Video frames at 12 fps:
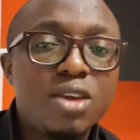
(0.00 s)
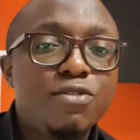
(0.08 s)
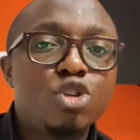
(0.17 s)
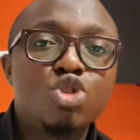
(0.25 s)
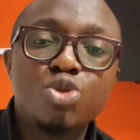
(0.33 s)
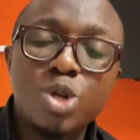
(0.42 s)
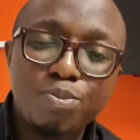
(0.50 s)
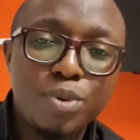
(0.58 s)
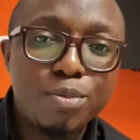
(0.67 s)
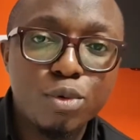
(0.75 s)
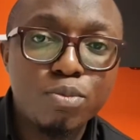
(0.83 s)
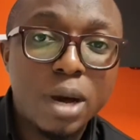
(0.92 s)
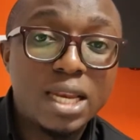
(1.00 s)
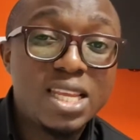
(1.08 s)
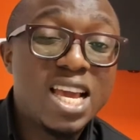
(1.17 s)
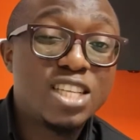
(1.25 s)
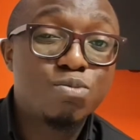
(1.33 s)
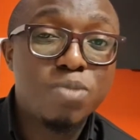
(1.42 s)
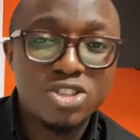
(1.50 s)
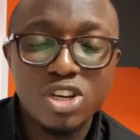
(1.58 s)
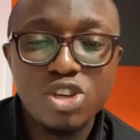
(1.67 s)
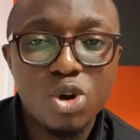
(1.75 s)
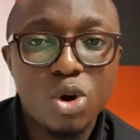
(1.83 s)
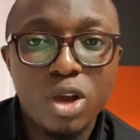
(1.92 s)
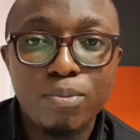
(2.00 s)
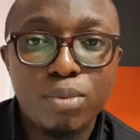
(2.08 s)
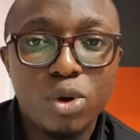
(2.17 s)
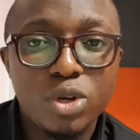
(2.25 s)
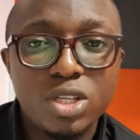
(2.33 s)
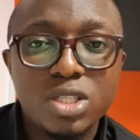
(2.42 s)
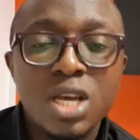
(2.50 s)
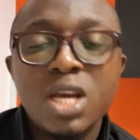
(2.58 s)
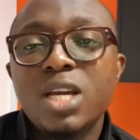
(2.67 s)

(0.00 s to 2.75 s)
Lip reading: If you treat people badly, especially your employees,